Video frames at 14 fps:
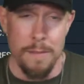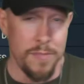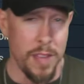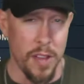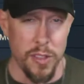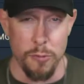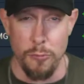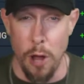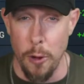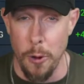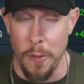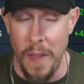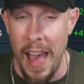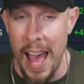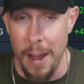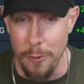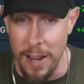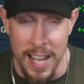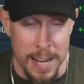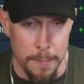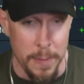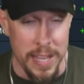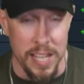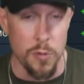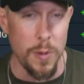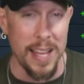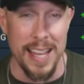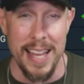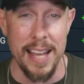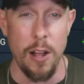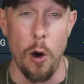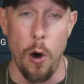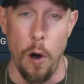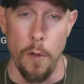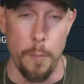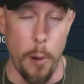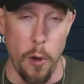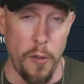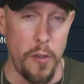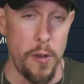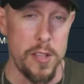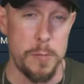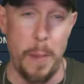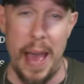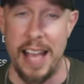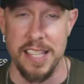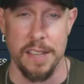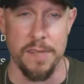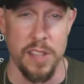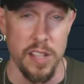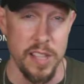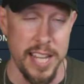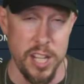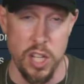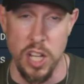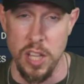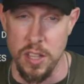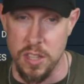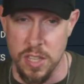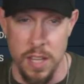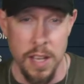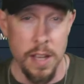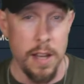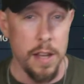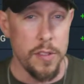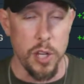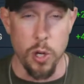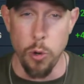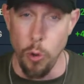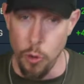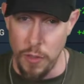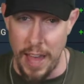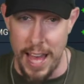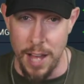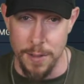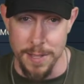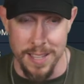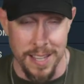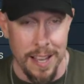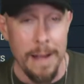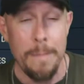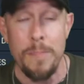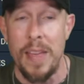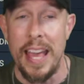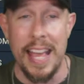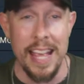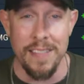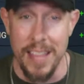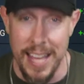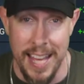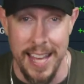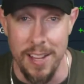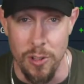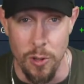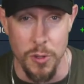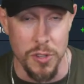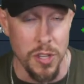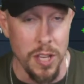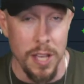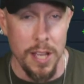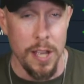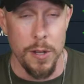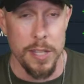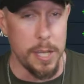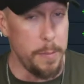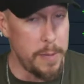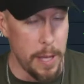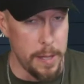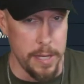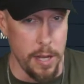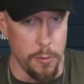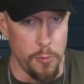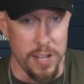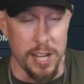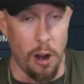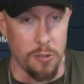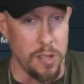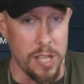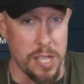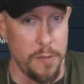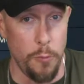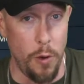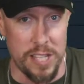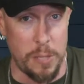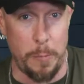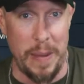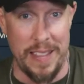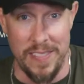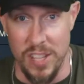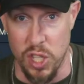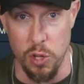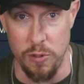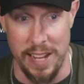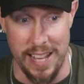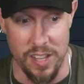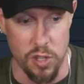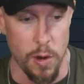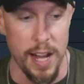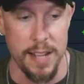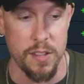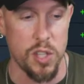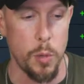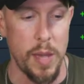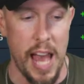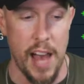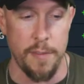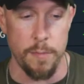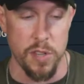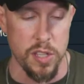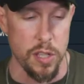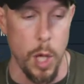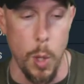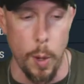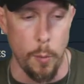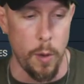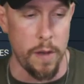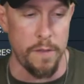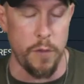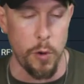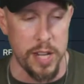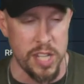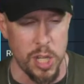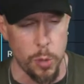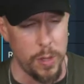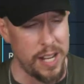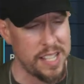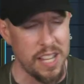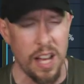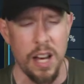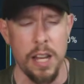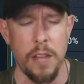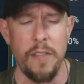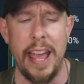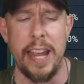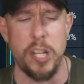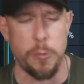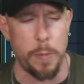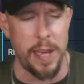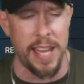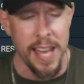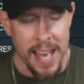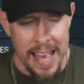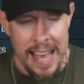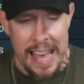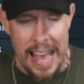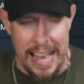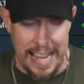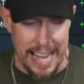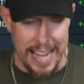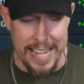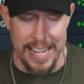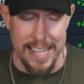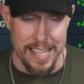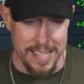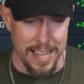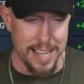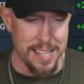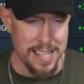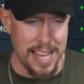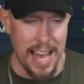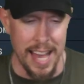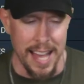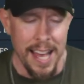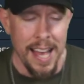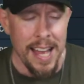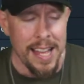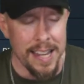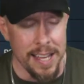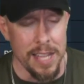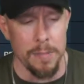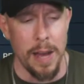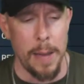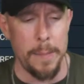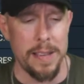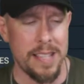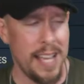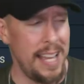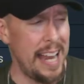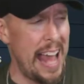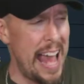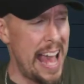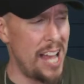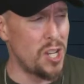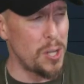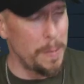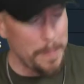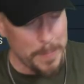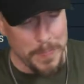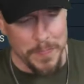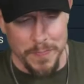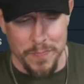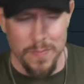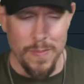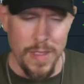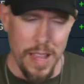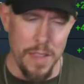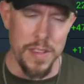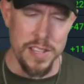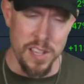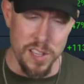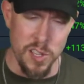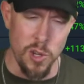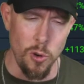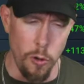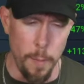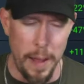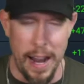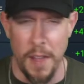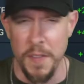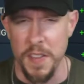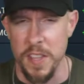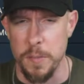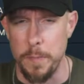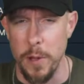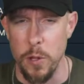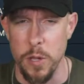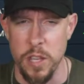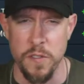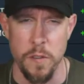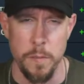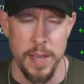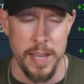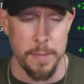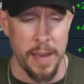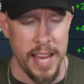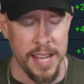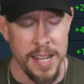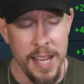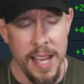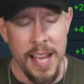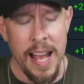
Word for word: Nothing wrong with that, right? Because we can get all both of those passives, the leeches, the cooldowns, and the heals, regardless of what speed this dude is, right? So we have him slow at one forty-two and a ton of H P at eighty-six K. Now, you might be saying, Ash, this is cool, but I don't think this build is for me, man.